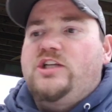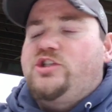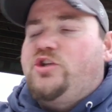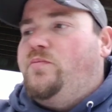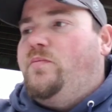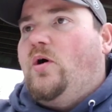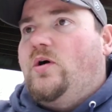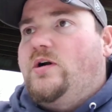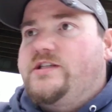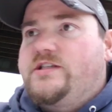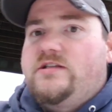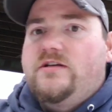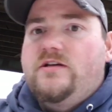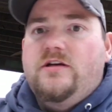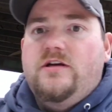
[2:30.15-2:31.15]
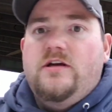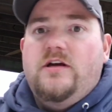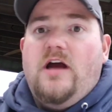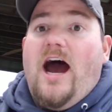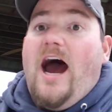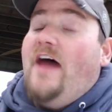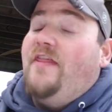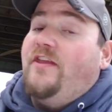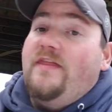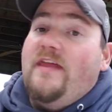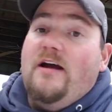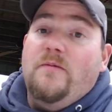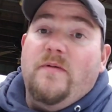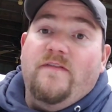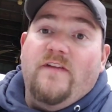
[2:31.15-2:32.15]
two parts. I think
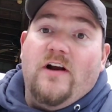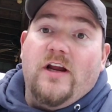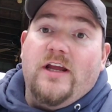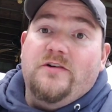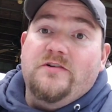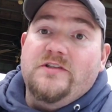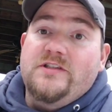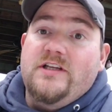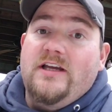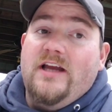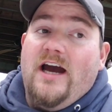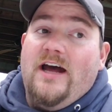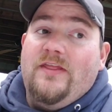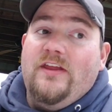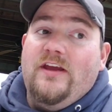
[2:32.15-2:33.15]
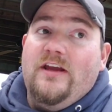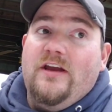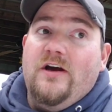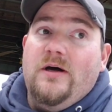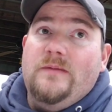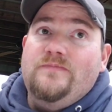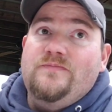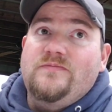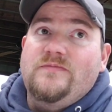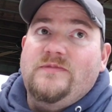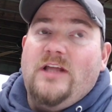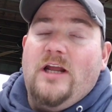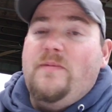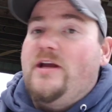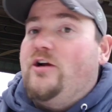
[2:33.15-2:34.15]
that would be very interesting. I think
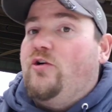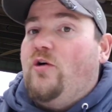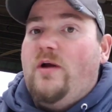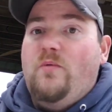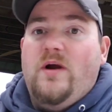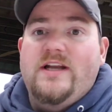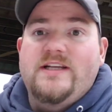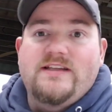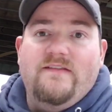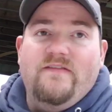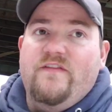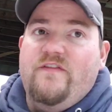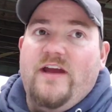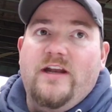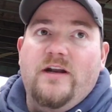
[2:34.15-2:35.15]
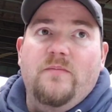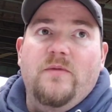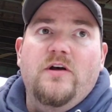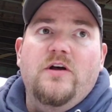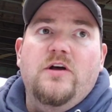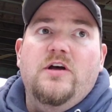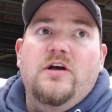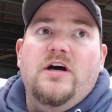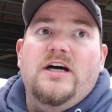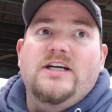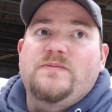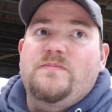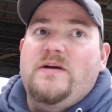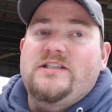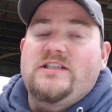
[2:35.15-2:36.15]
that'd be a great way to save the fandom,
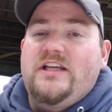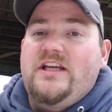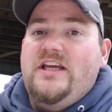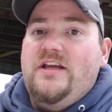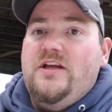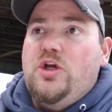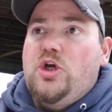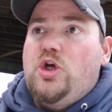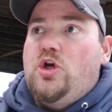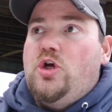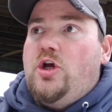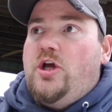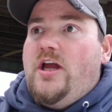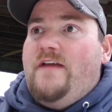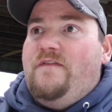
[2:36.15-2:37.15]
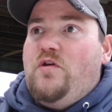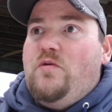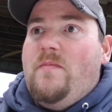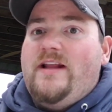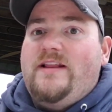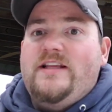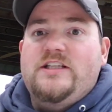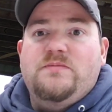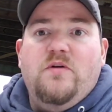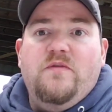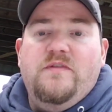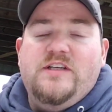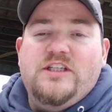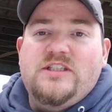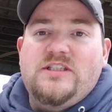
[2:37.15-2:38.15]
especially if you make this
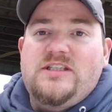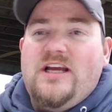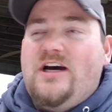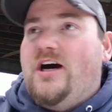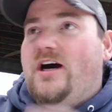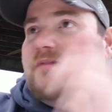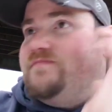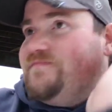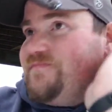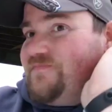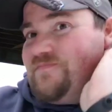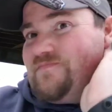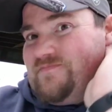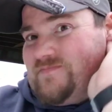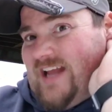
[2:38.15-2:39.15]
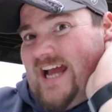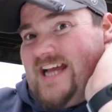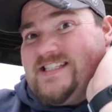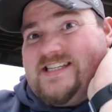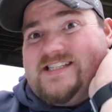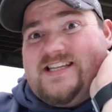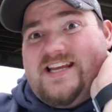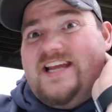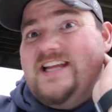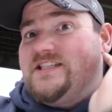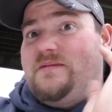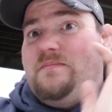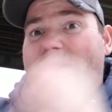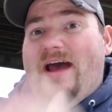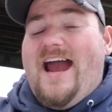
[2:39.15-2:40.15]
movie just as
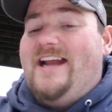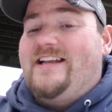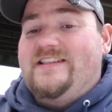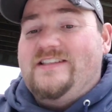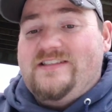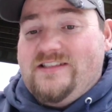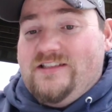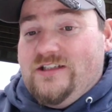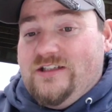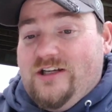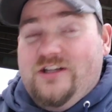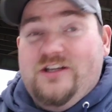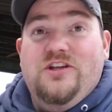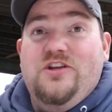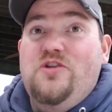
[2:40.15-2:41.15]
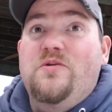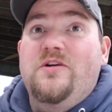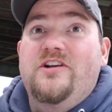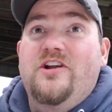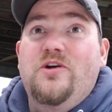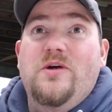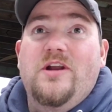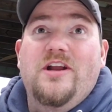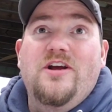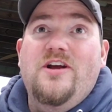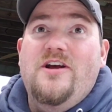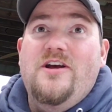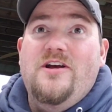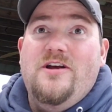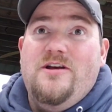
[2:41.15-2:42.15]
intense and packed as you can do it,
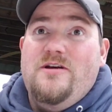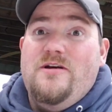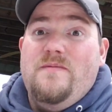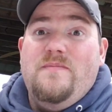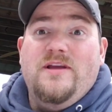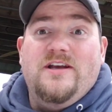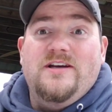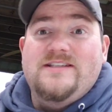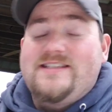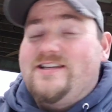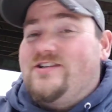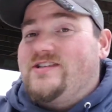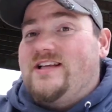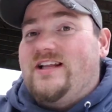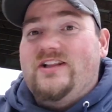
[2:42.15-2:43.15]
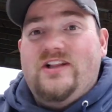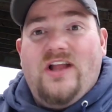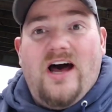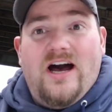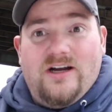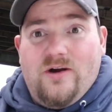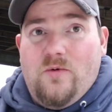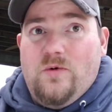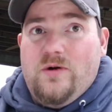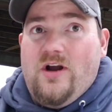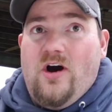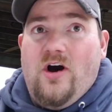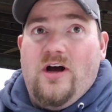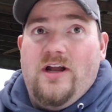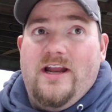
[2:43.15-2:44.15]
because there's a lot going
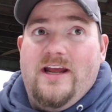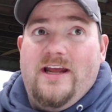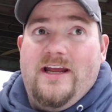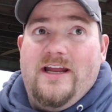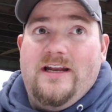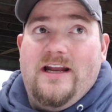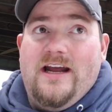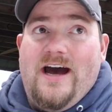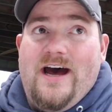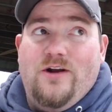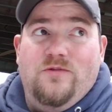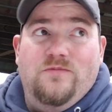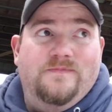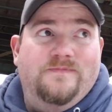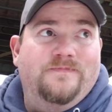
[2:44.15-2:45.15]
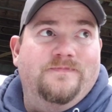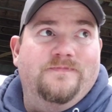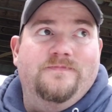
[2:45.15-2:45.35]
on, and I don't